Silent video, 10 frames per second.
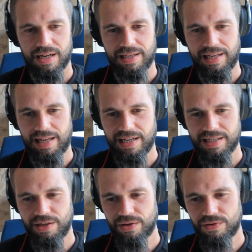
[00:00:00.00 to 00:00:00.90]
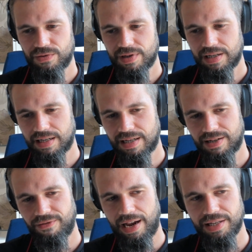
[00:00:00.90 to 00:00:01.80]
next
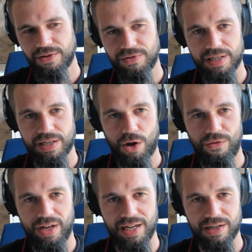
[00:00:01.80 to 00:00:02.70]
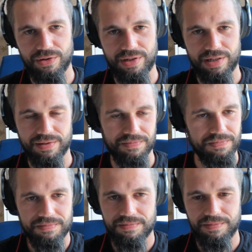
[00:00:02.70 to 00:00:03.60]
phase of this COVID, or
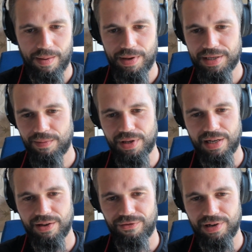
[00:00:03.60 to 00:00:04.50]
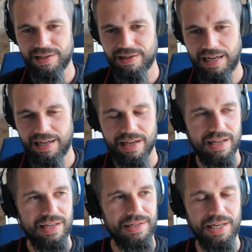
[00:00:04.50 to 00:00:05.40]
maybe something different. Like
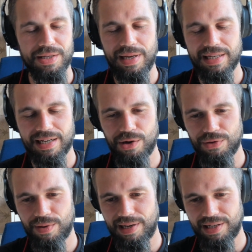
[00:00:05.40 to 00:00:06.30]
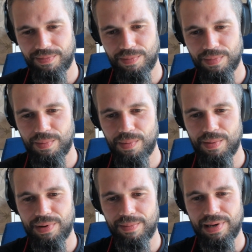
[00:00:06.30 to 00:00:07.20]
6 months ago, nobody
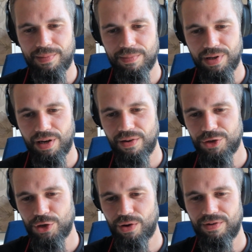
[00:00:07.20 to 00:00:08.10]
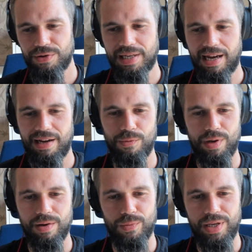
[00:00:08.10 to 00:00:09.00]
believed you if you say
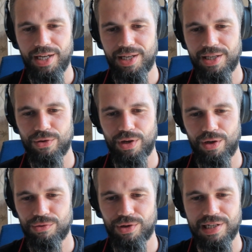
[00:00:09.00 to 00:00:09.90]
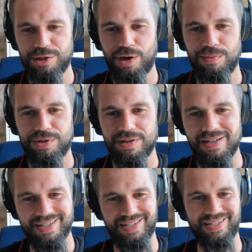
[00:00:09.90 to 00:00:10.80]
we needed to close all the shops
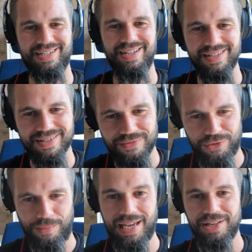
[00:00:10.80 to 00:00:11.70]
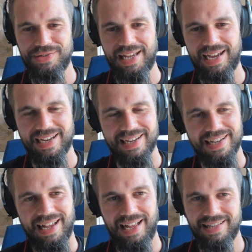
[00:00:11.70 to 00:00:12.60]
from day to day,
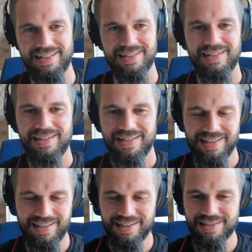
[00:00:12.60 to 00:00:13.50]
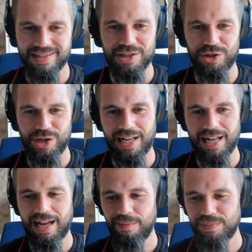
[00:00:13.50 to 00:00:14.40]
and this shit
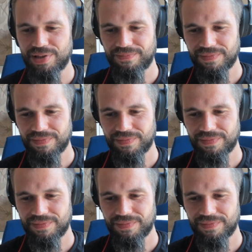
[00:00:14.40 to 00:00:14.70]
can happen.